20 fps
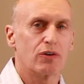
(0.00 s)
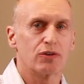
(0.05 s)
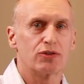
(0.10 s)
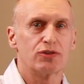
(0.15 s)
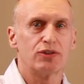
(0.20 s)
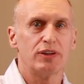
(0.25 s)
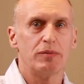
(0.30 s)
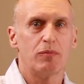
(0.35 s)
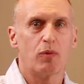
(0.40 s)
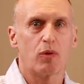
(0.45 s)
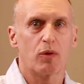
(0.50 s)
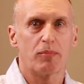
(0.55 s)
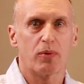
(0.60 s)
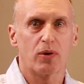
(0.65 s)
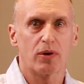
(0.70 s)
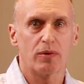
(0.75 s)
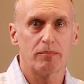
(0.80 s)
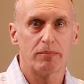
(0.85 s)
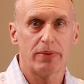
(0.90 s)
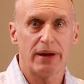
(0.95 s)
or see more
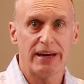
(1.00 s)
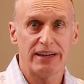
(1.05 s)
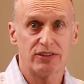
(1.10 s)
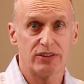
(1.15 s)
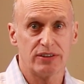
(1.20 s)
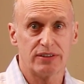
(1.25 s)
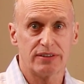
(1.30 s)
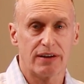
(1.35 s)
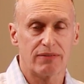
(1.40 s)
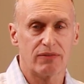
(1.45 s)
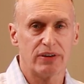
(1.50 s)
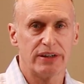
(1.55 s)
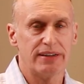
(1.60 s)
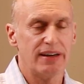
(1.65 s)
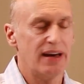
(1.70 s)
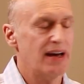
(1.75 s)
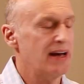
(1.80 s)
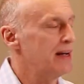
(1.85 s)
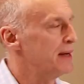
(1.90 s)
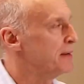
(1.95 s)
patients every
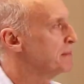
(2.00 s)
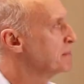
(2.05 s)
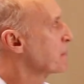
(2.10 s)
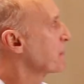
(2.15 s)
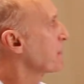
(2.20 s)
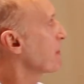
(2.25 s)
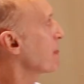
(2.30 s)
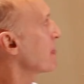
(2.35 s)
day,